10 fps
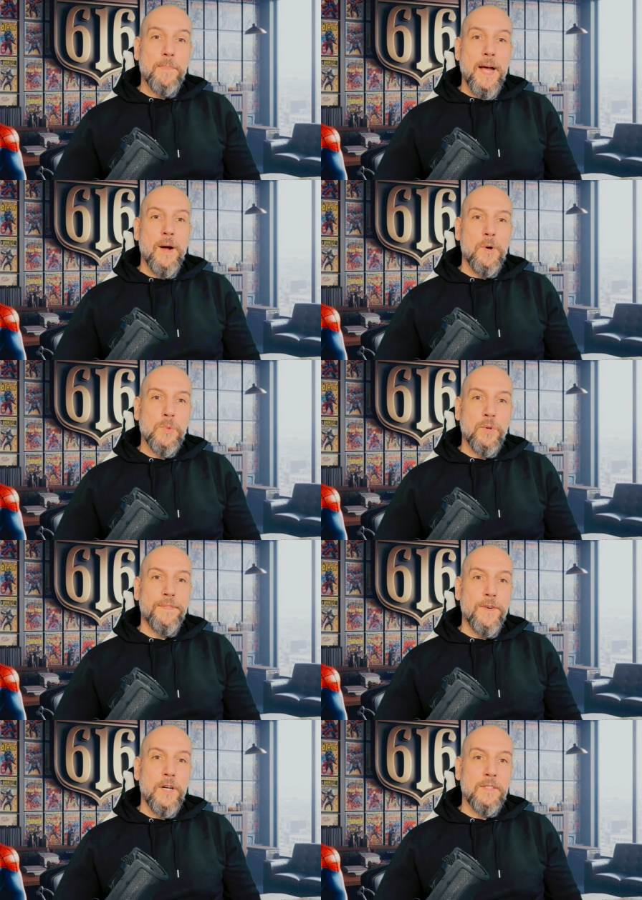Bowers were
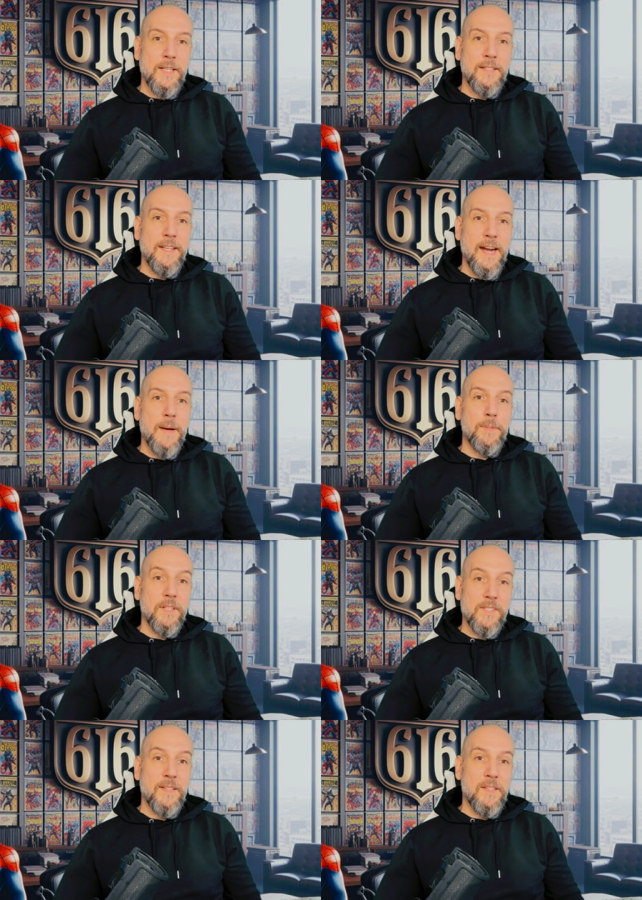to fall to
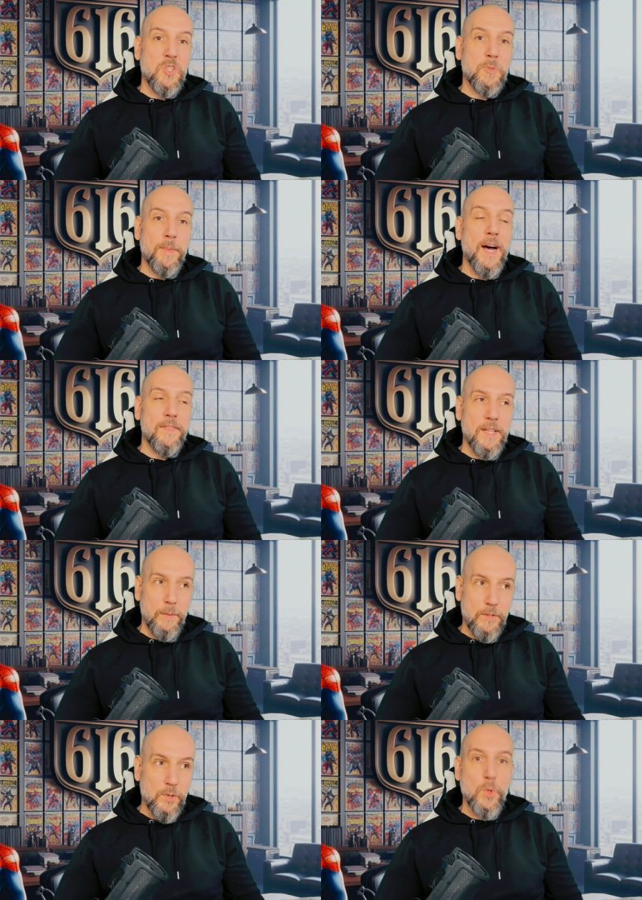Indianapolis in this spot,
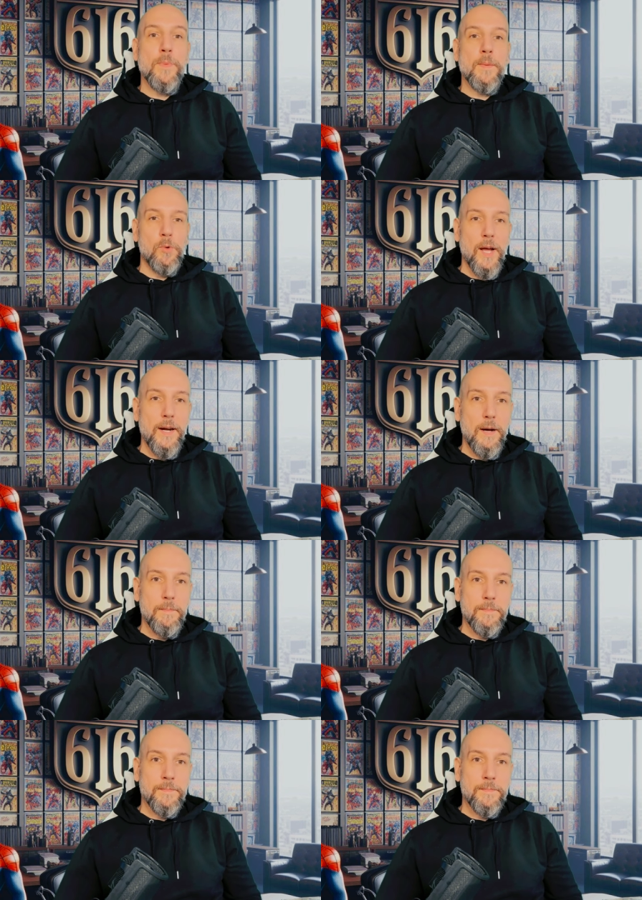they would scoop him right up. And